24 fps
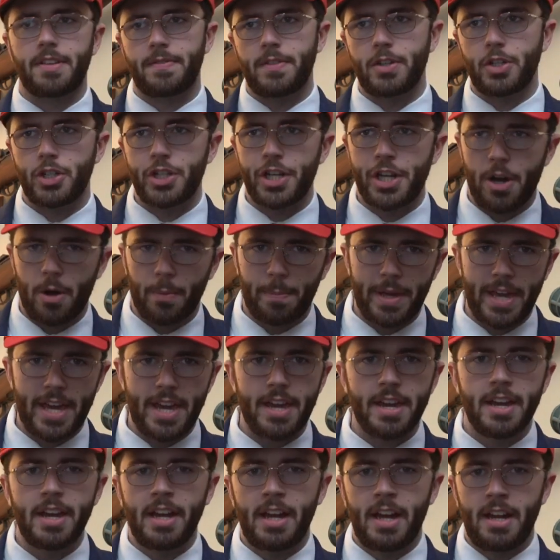of the
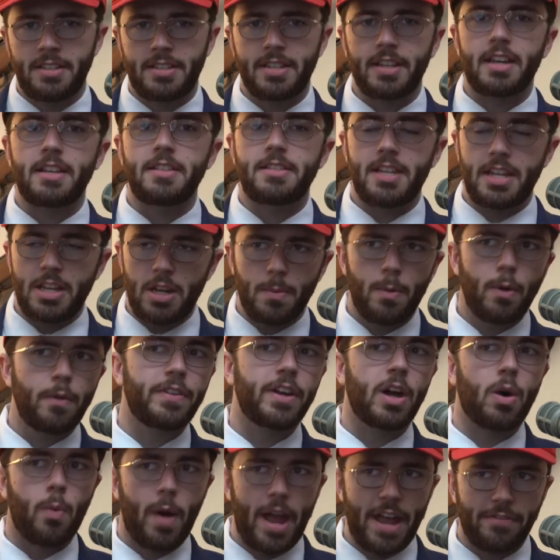GOP to continue
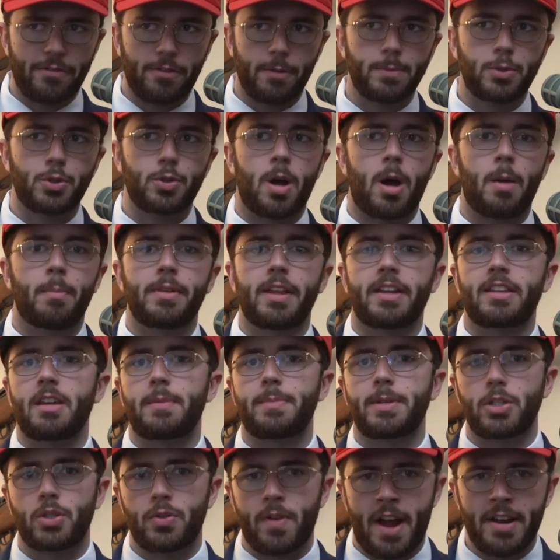moving away from Trump like they've
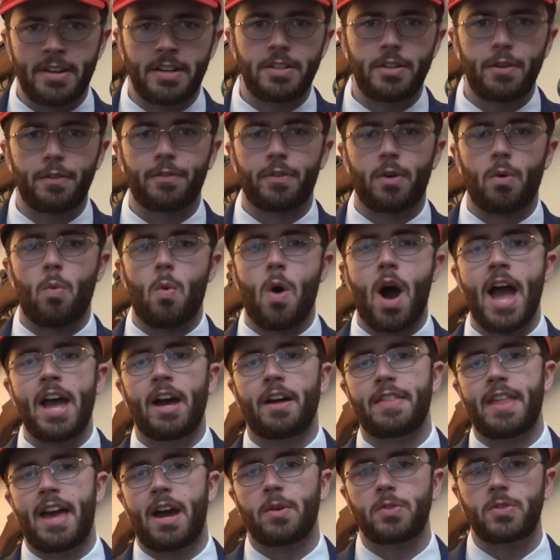been trying to do for a
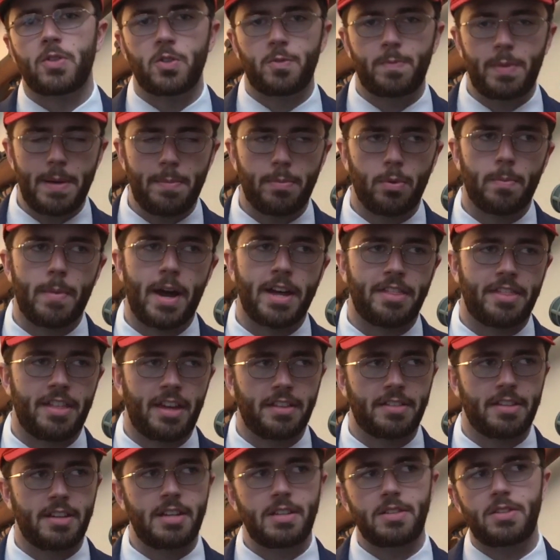while now since people might
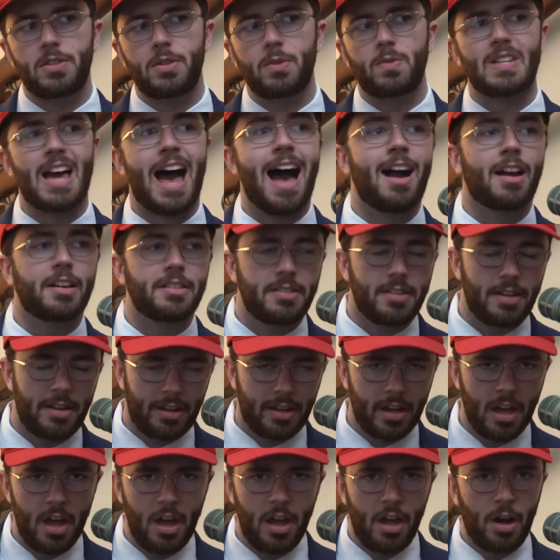think that he's too
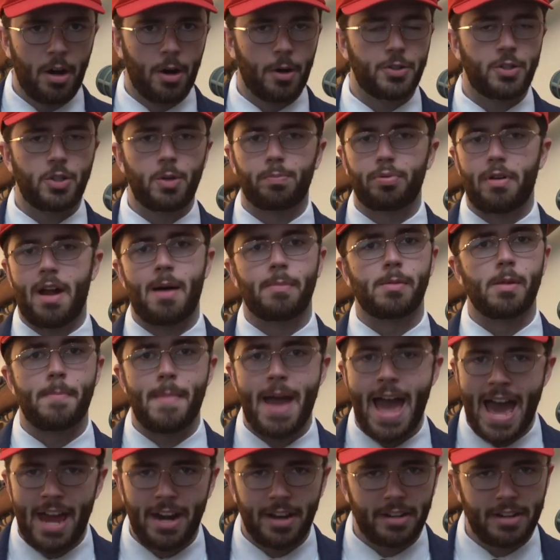toxic or too
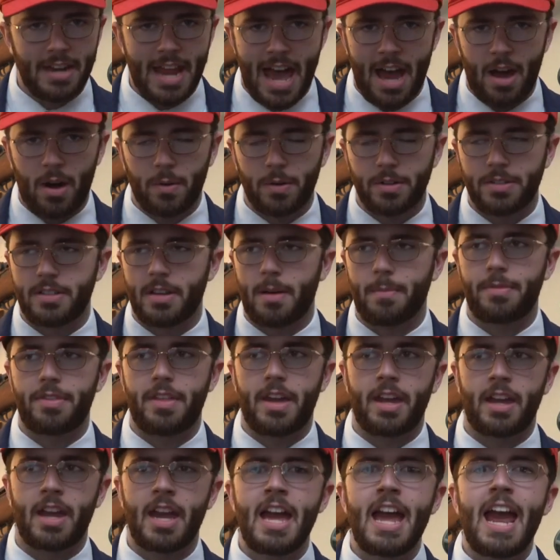problematic now or
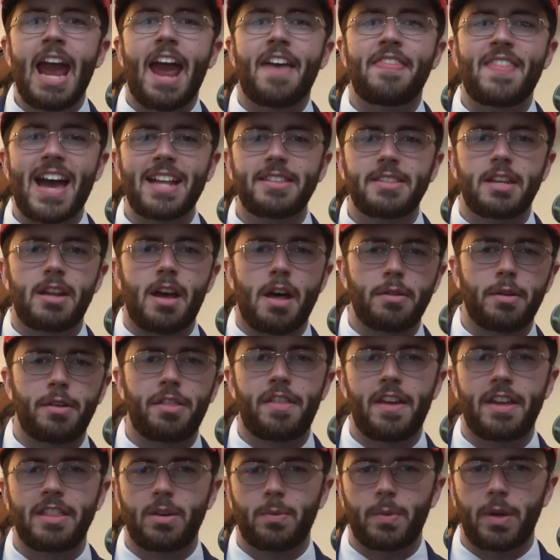something. And that's another
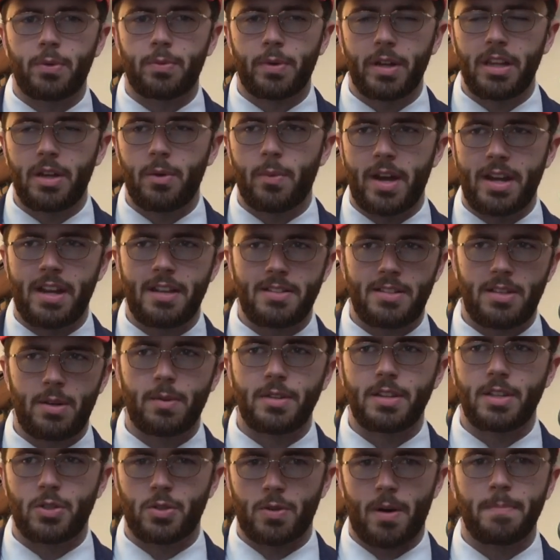thing that we really went into
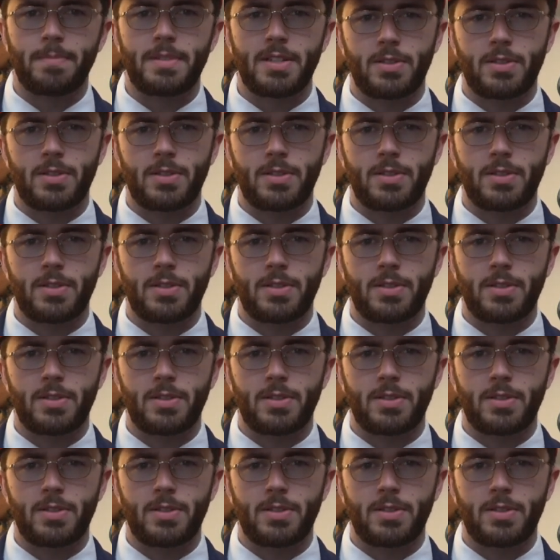in the Trump